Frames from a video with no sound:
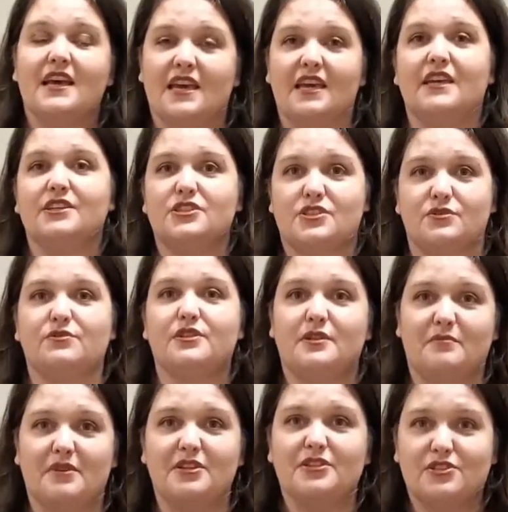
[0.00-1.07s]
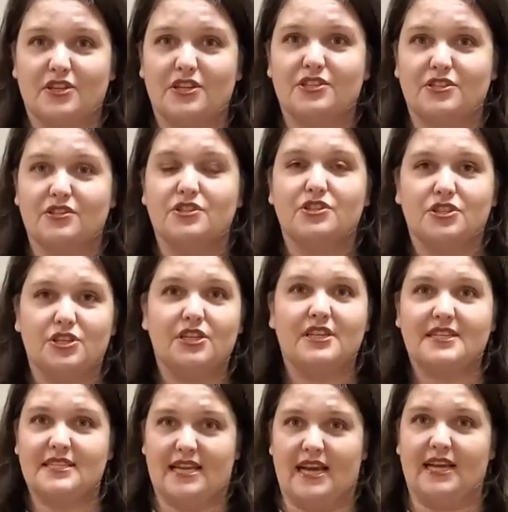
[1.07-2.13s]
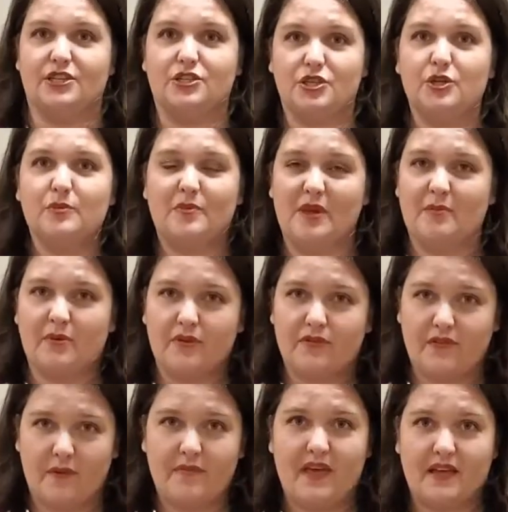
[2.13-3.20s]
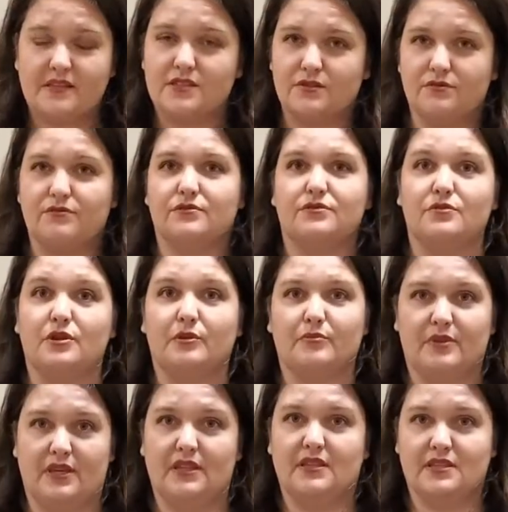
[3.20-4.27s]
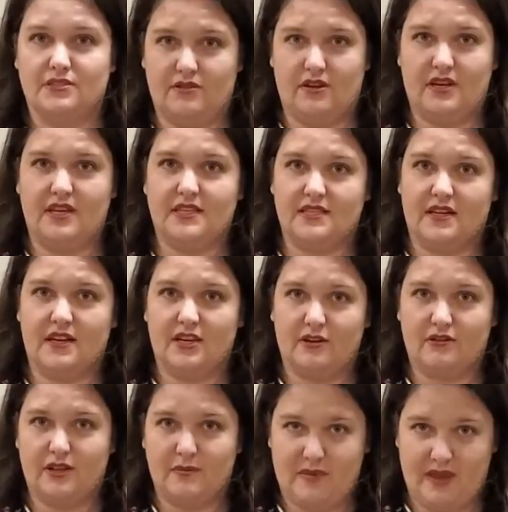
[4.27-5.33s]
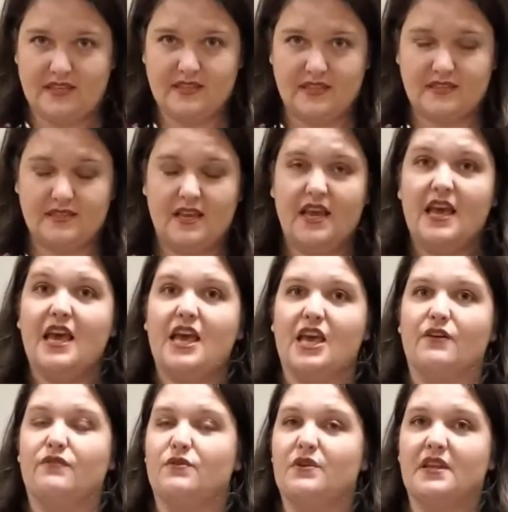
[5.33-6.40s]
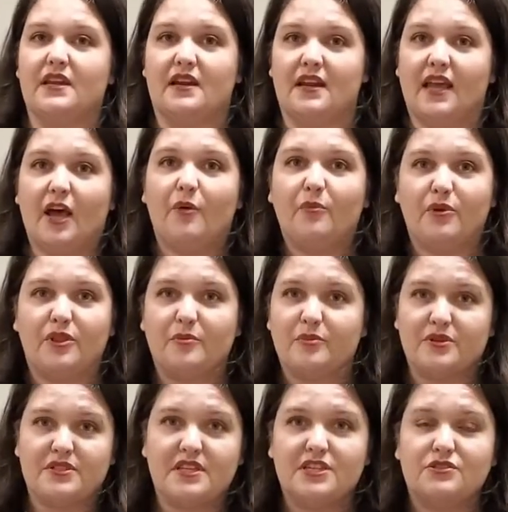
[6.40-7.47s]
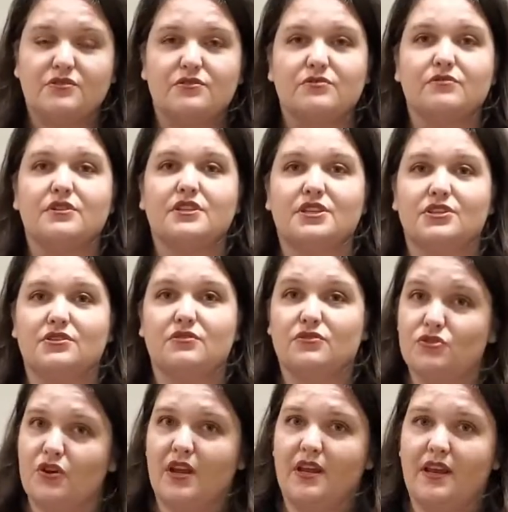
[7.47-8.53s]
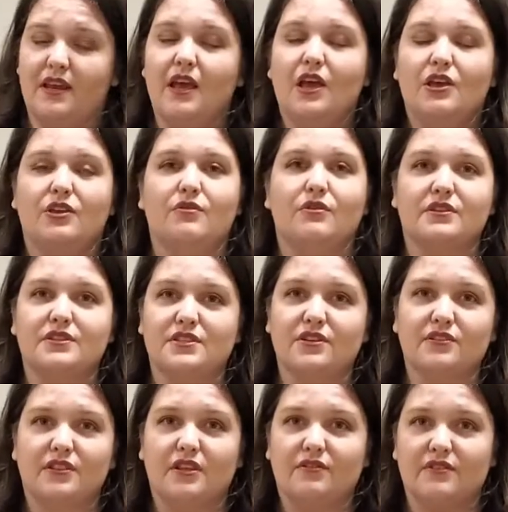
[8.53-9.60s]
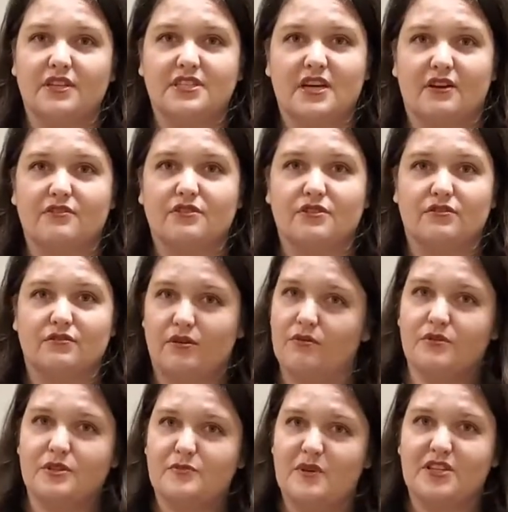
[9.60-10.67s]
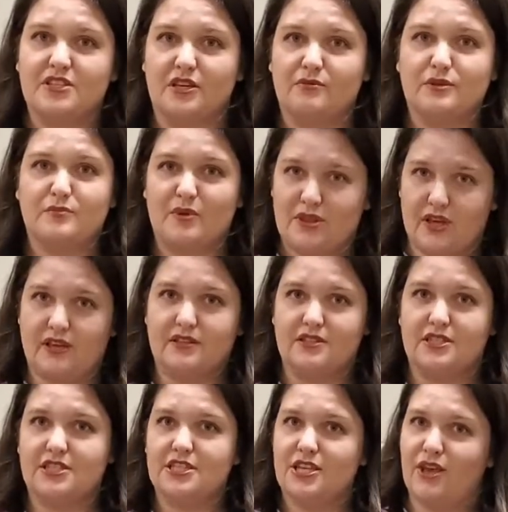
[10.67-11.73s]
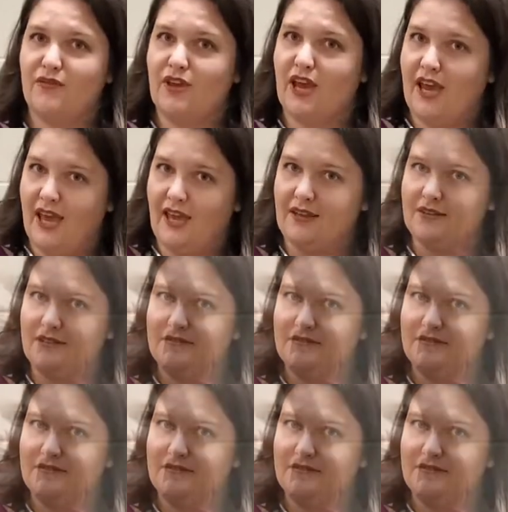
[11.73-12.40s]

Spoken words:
Each school administration should assign 2 people from that school to complete the screenings on a yearly basis. If you need any help with the procedures or additional training, you can certainly reach out to your local speech-language pathologist to give you a hand.